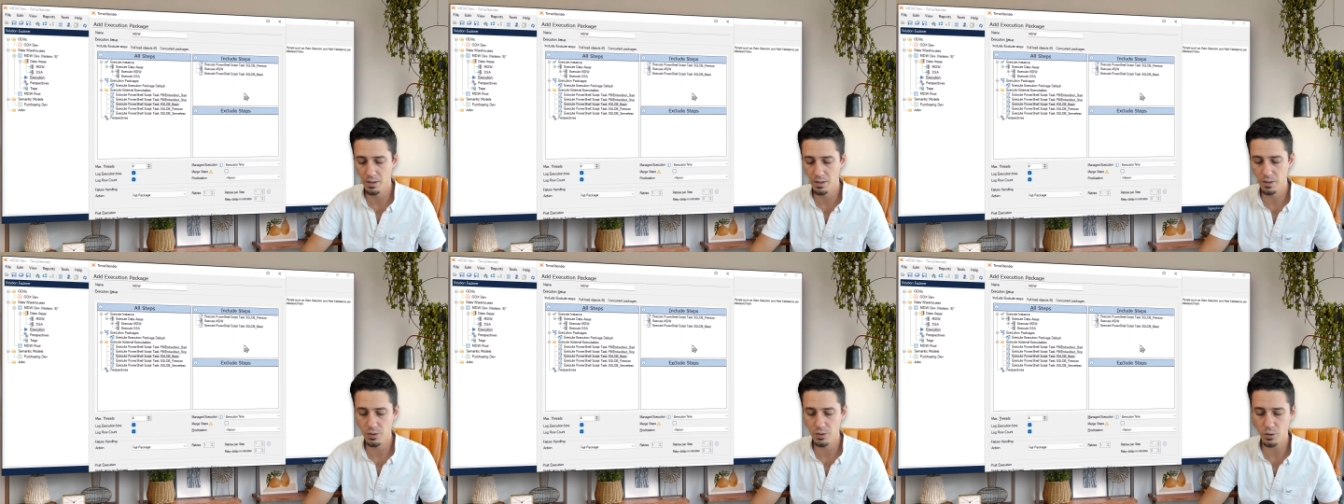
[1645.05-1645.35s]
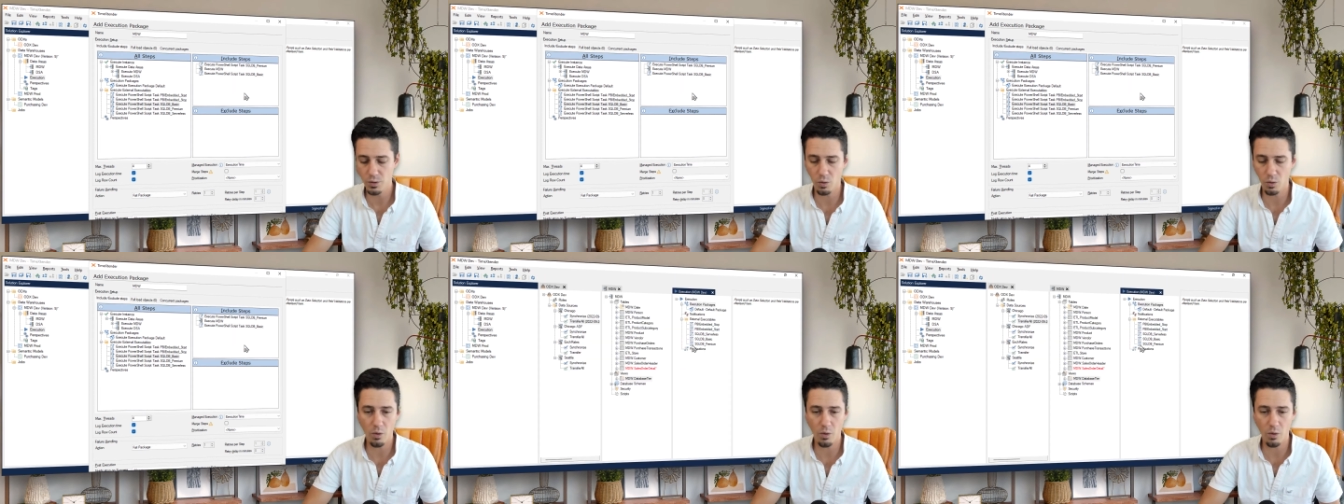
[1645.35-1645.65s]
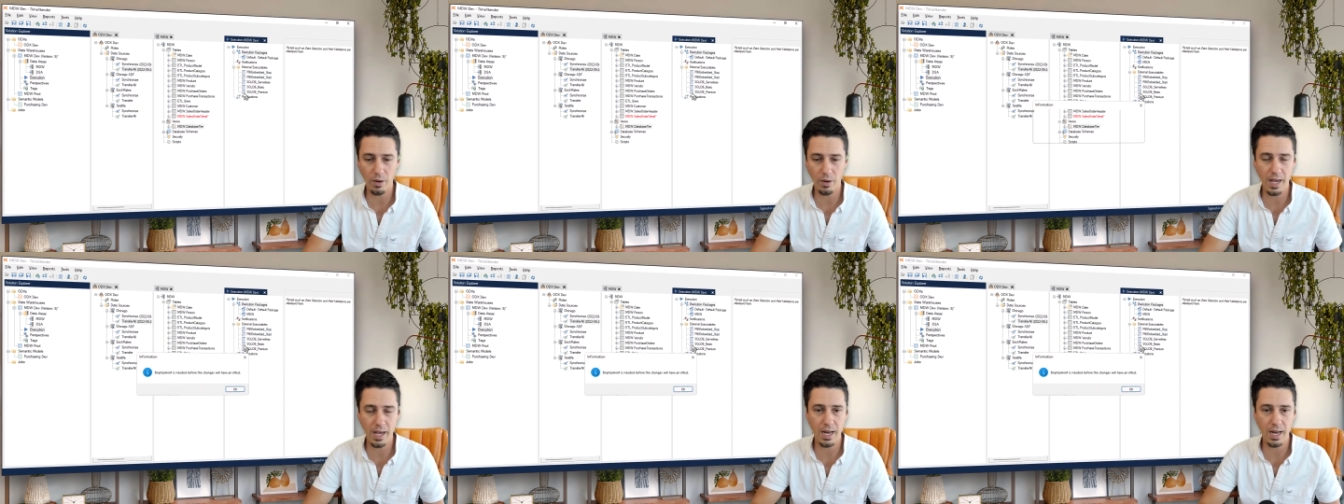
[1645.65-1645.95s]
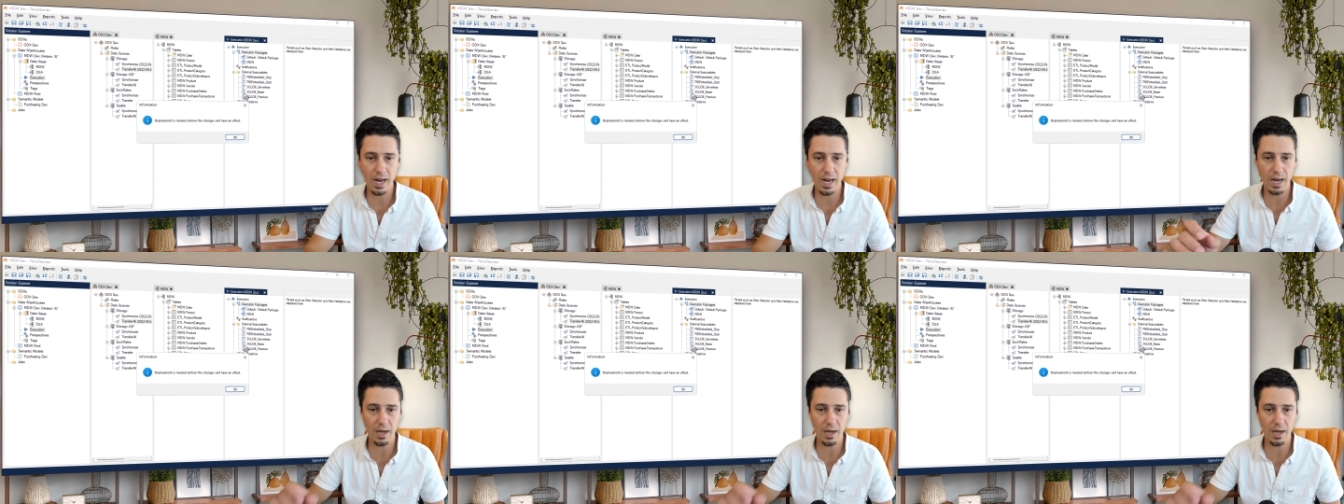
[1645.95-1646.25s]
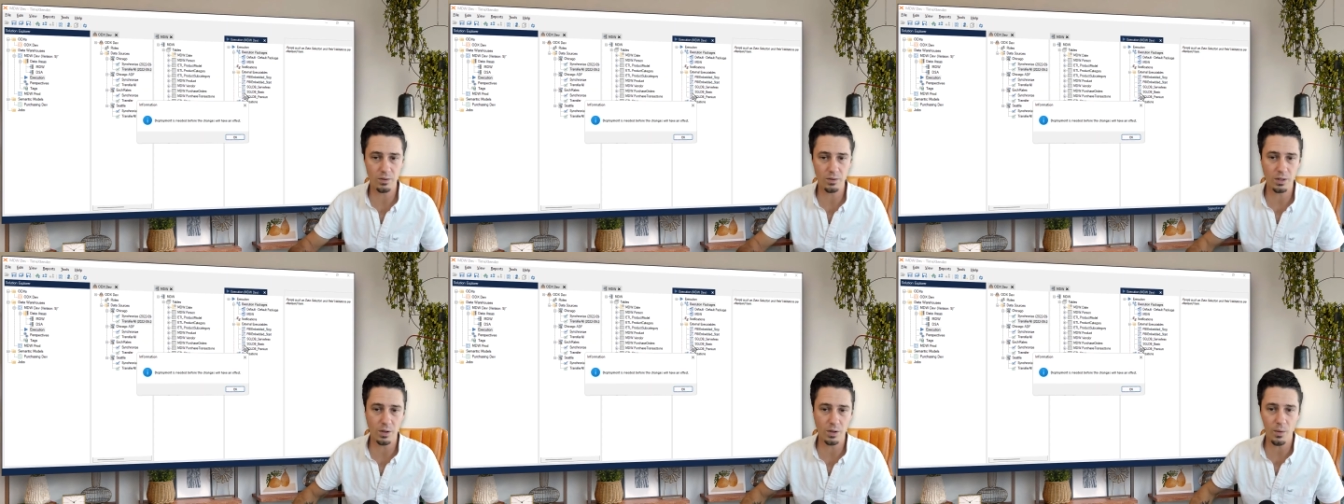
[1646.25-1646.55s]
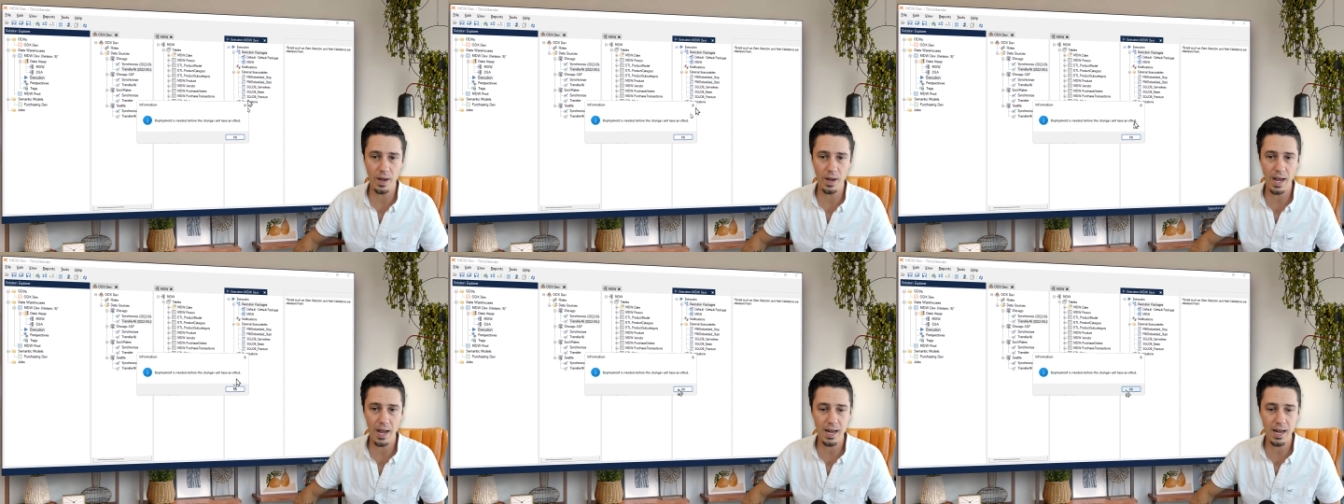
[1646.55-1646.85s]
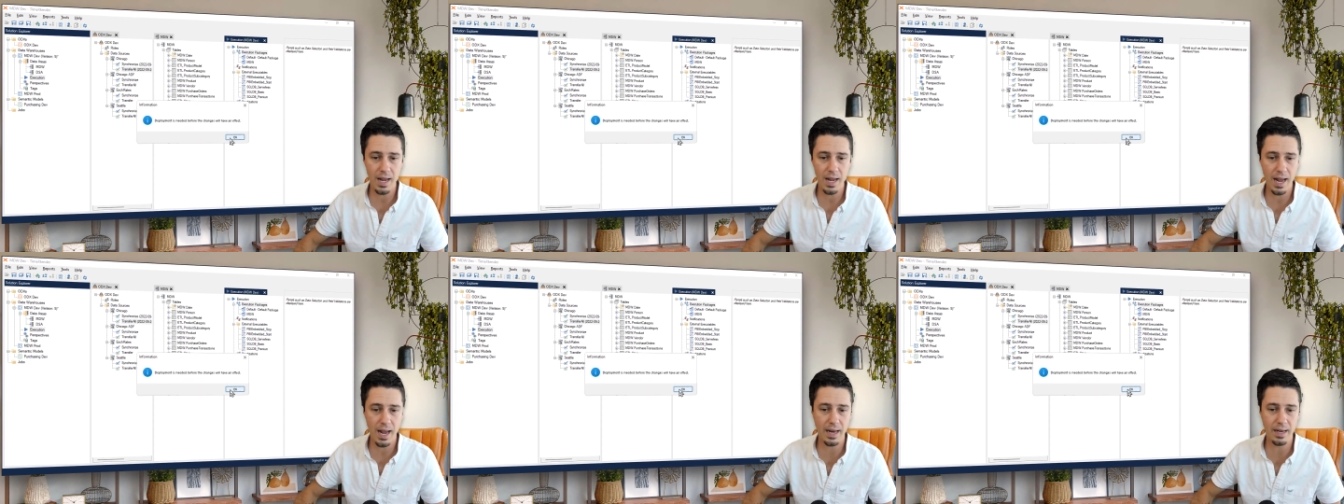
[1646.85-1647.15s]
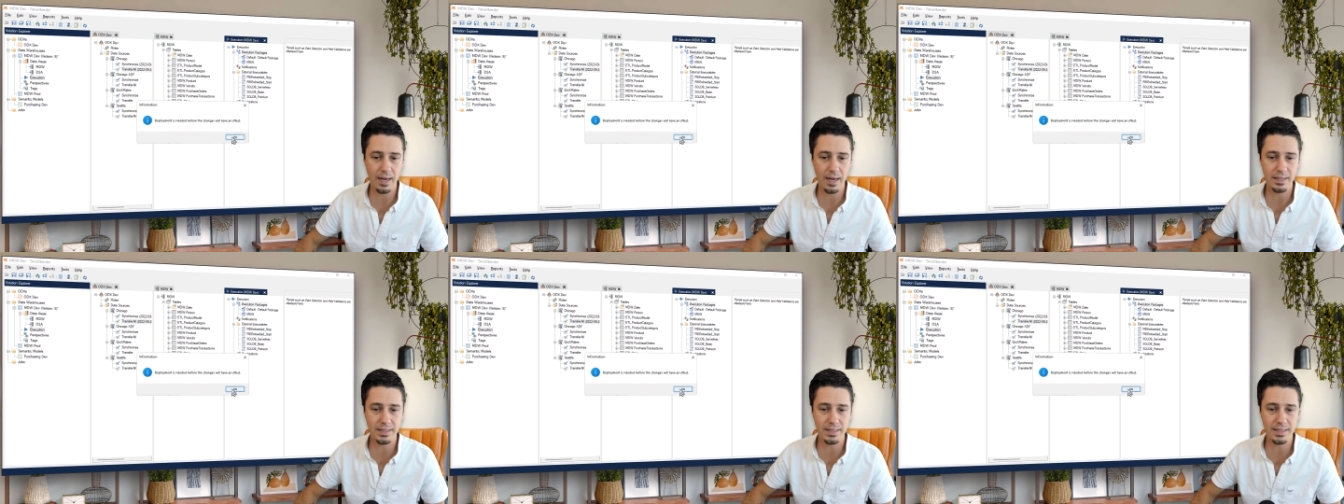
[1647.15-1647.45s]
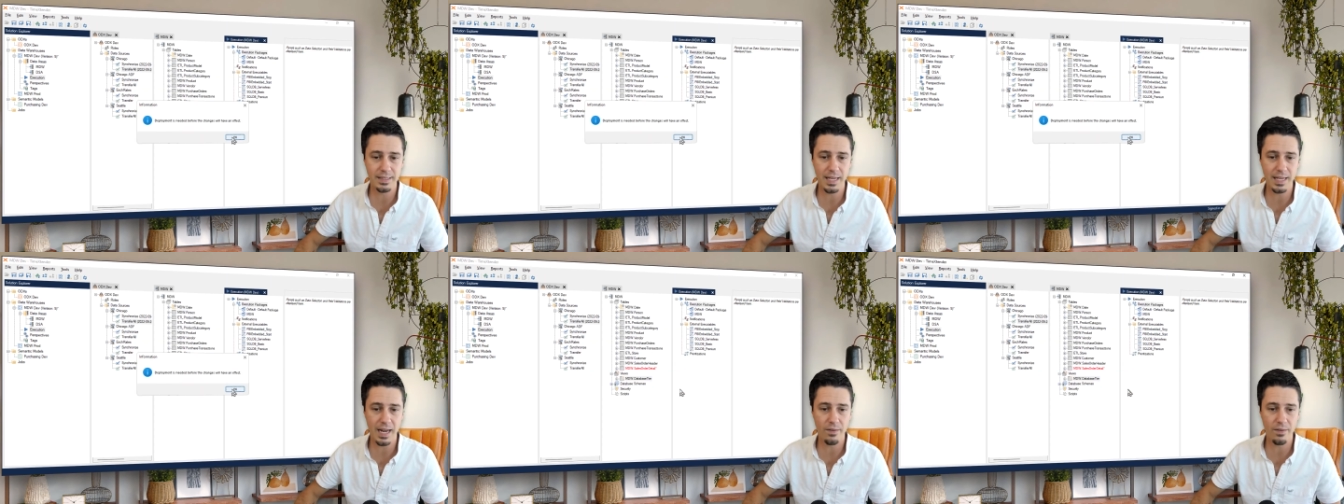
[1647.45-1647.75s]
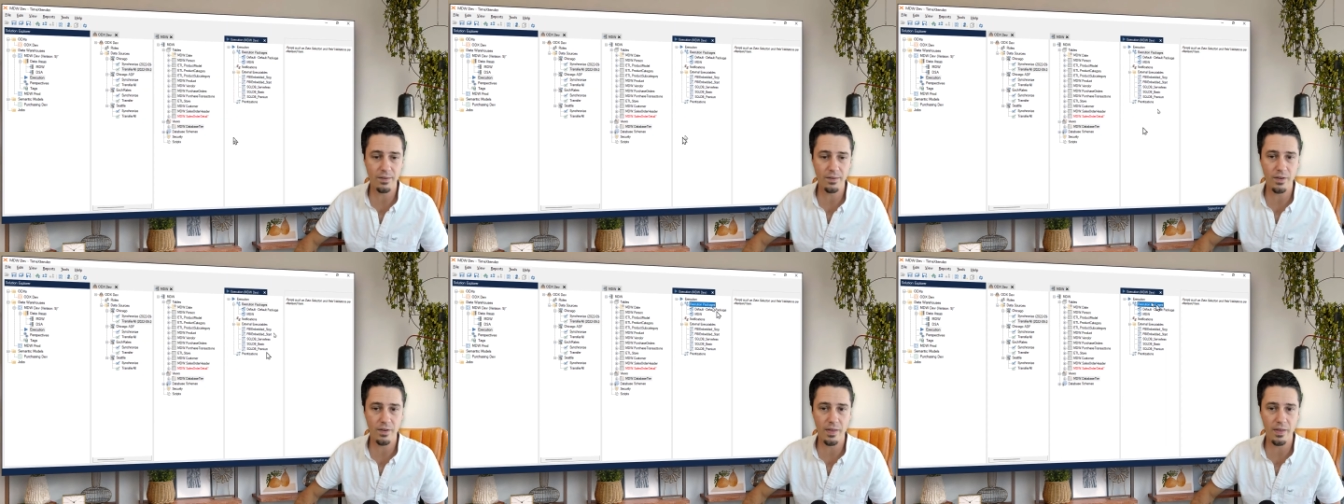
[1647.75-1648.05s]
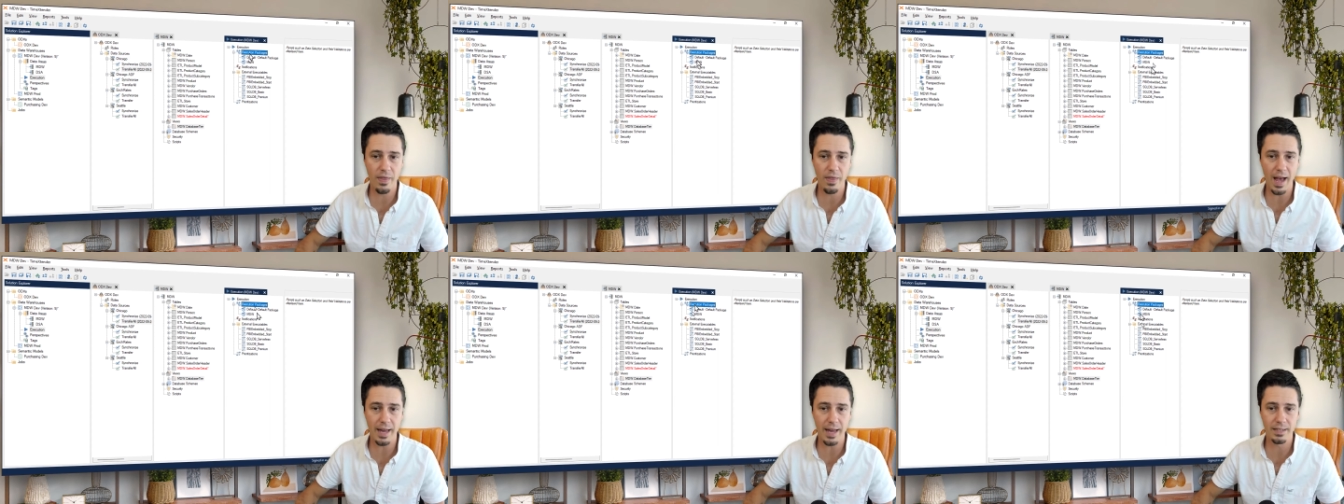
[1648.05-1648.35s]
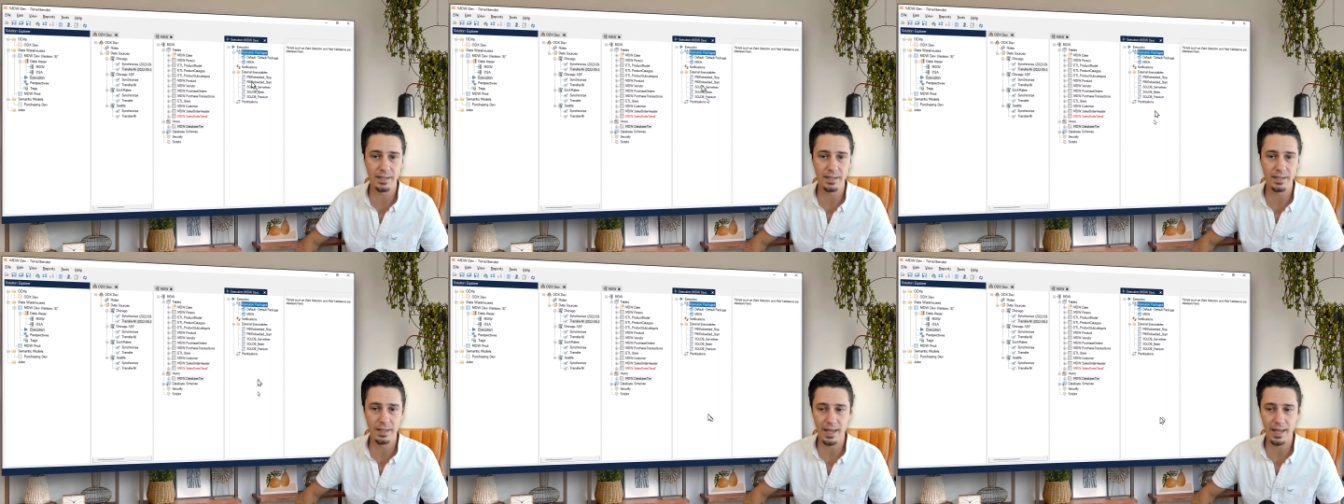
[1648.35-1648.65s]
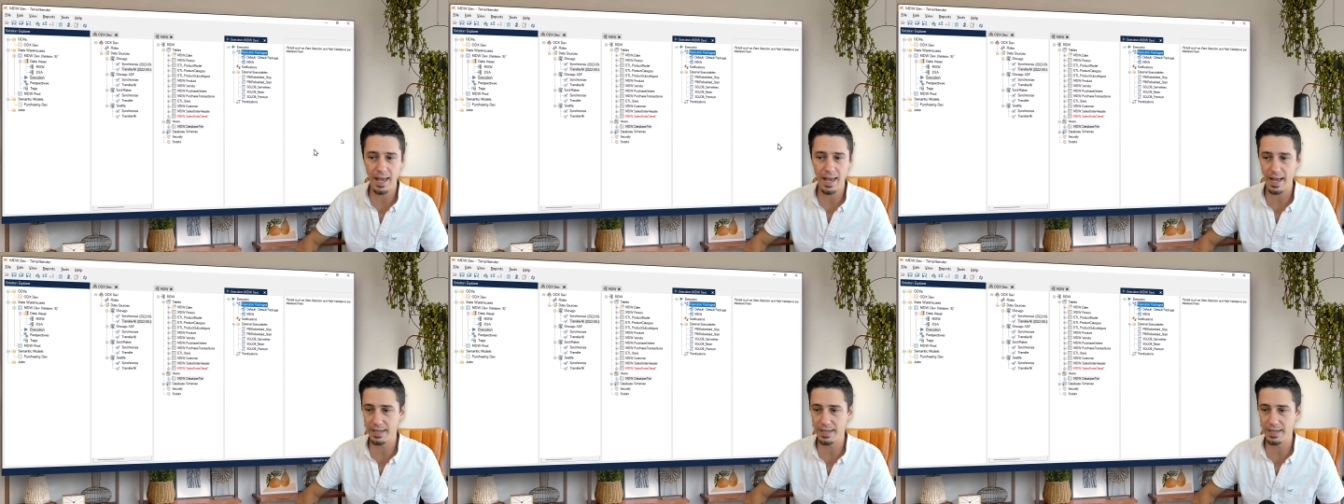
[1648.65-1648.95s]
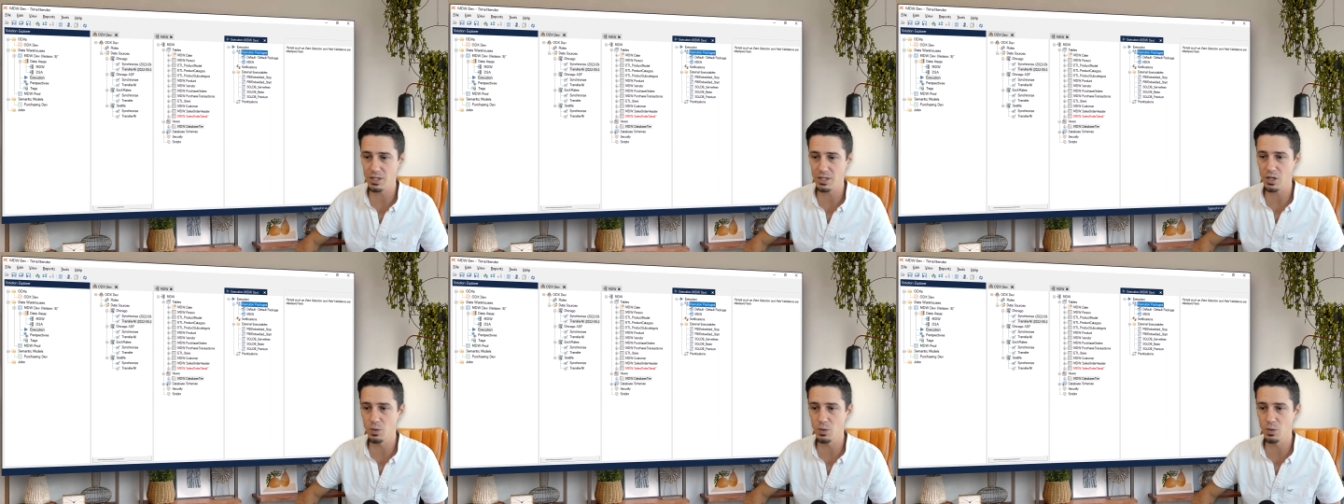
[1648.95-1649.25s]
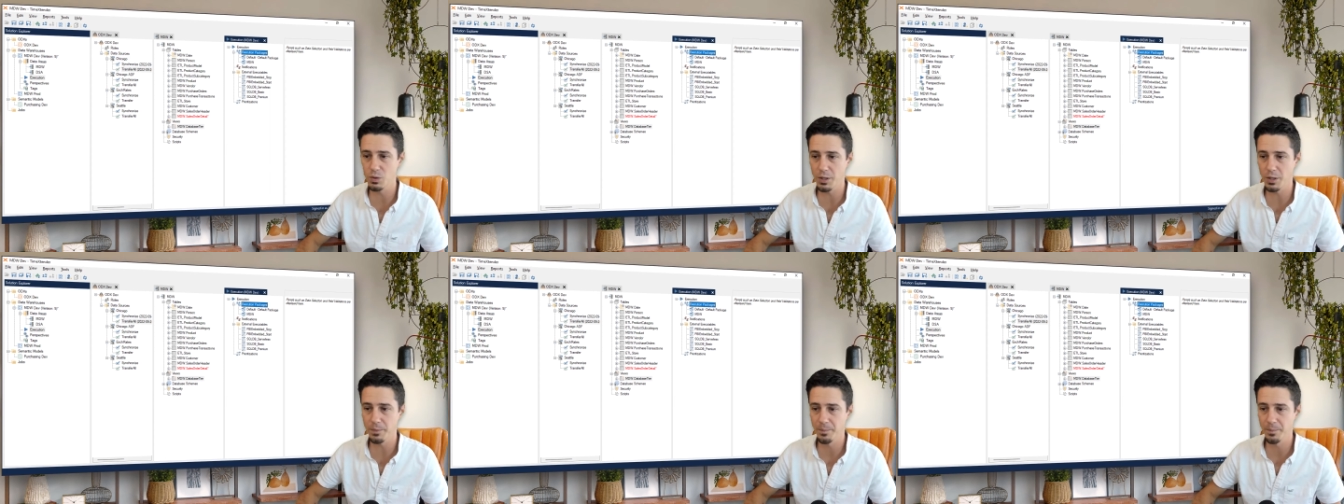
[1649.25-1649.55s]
So go ahead and click OK and save that execution.